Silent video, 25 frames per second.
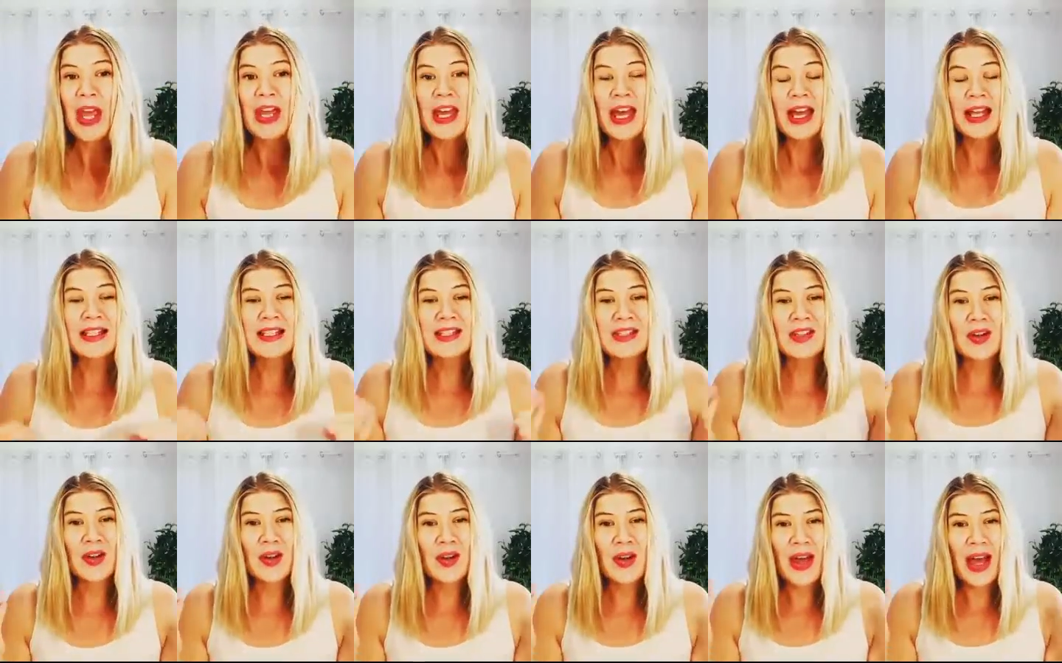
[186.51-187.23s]
And
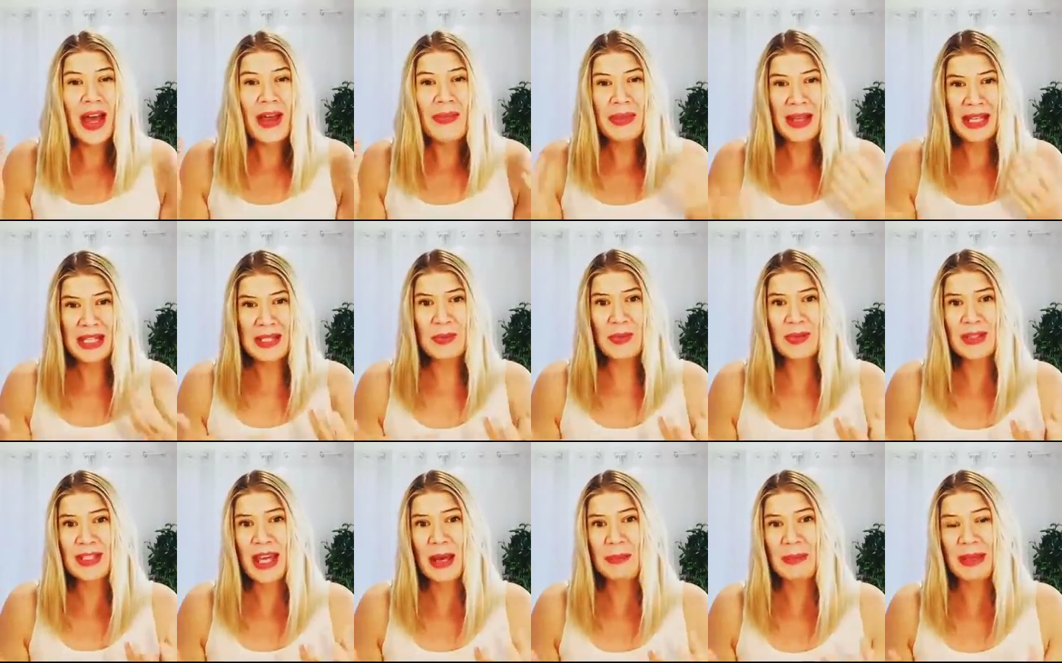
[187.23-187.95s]
that's
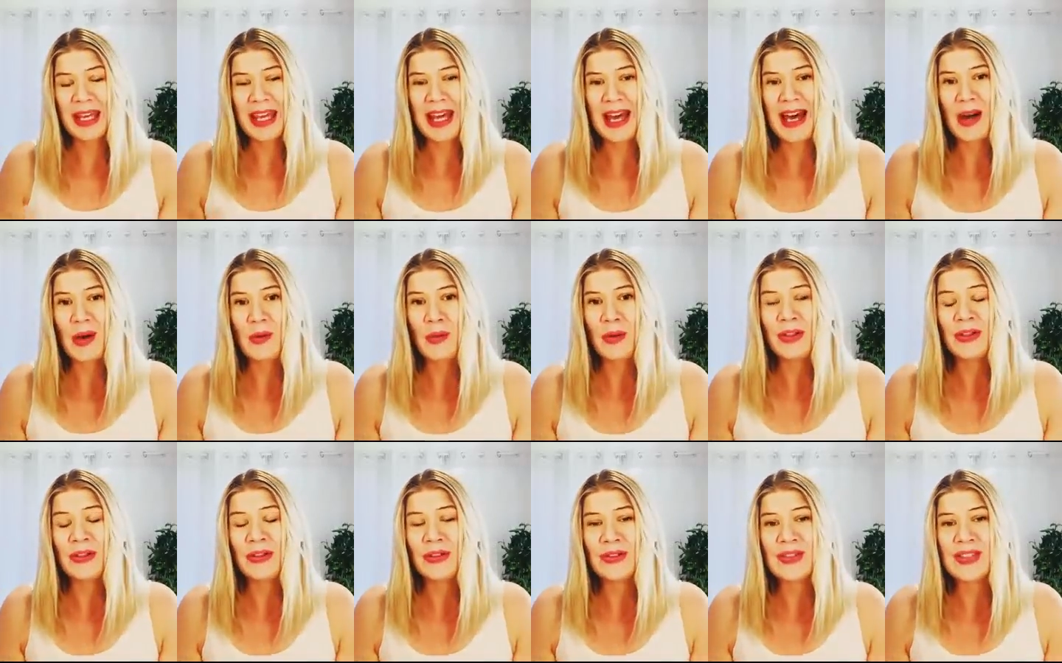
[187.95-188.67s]
what's coming out when
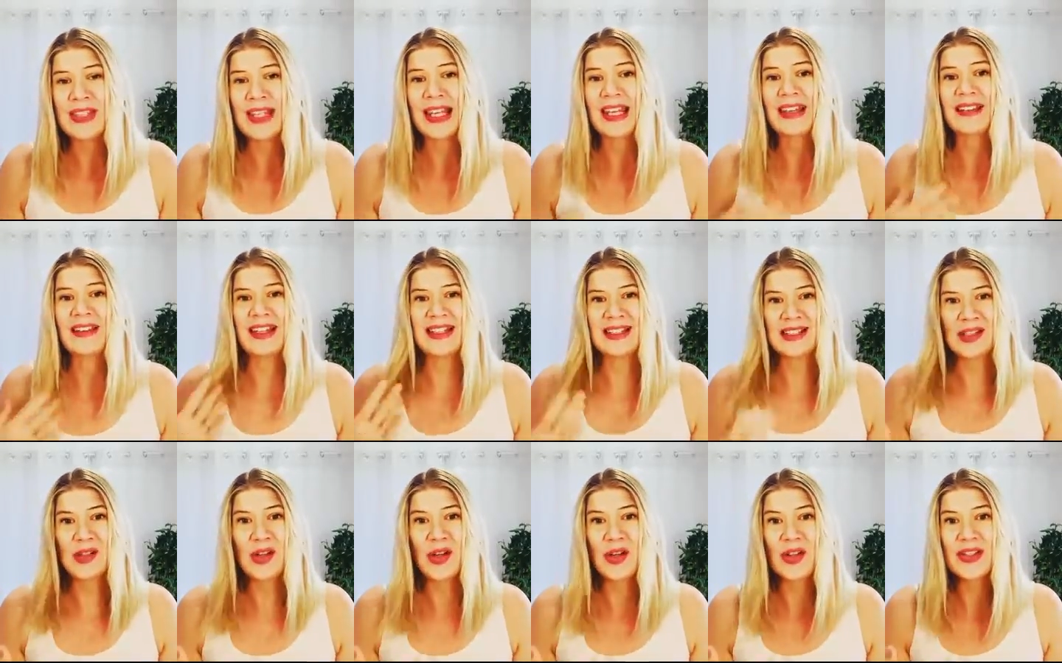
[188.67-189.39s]
you're seeing these
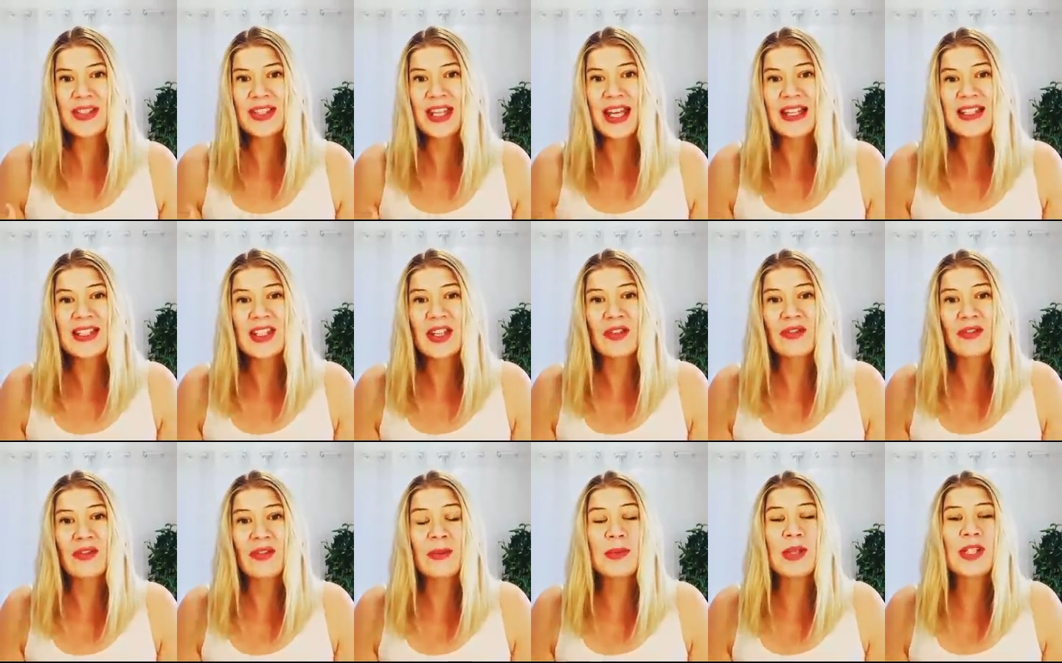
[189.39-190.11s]
clots. And so
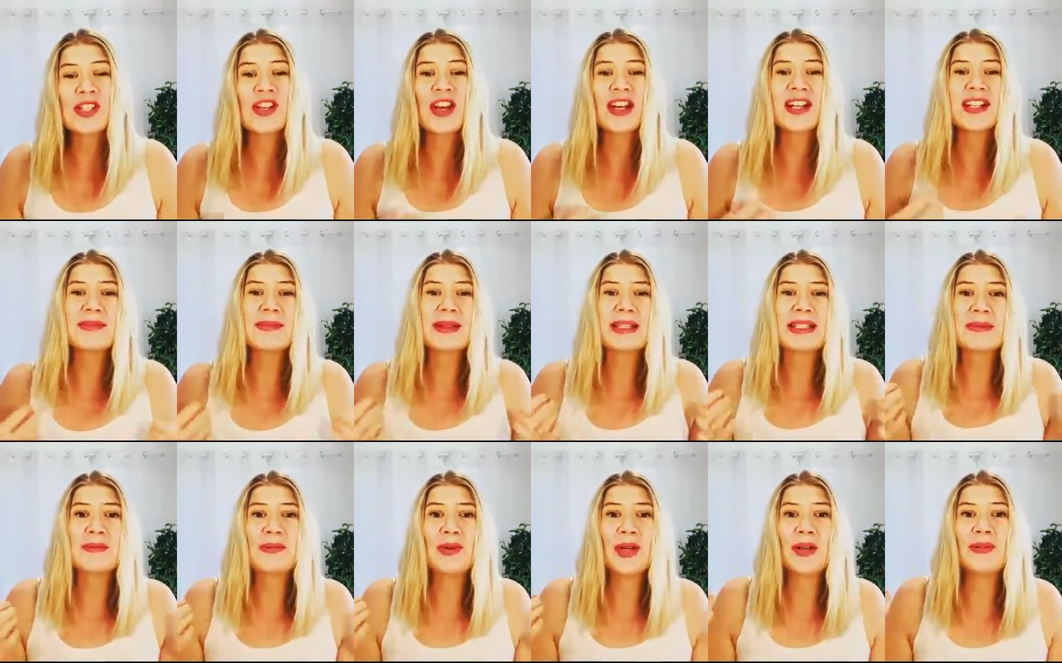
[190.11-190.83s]
from a Chinese
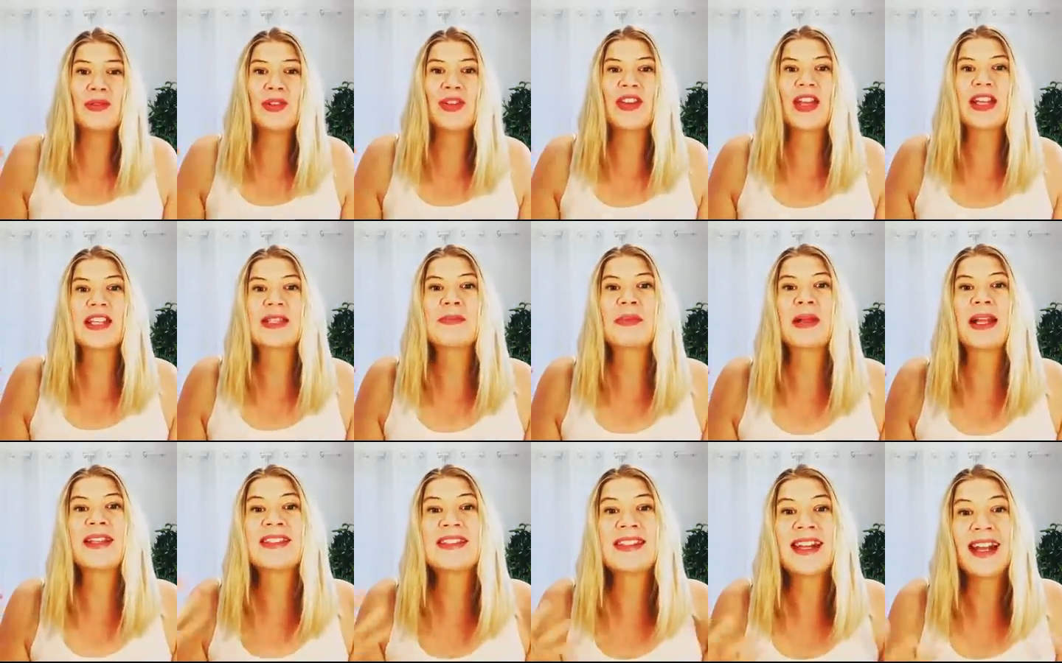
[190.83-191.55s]
medicine point of view, that's
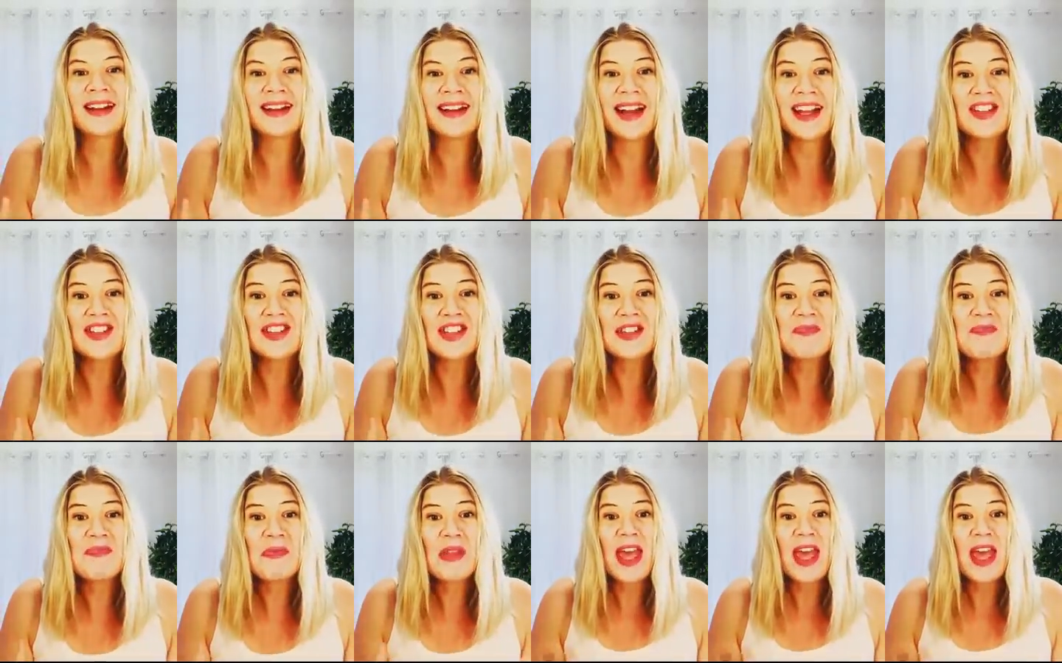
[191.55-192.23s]
blood stagnation.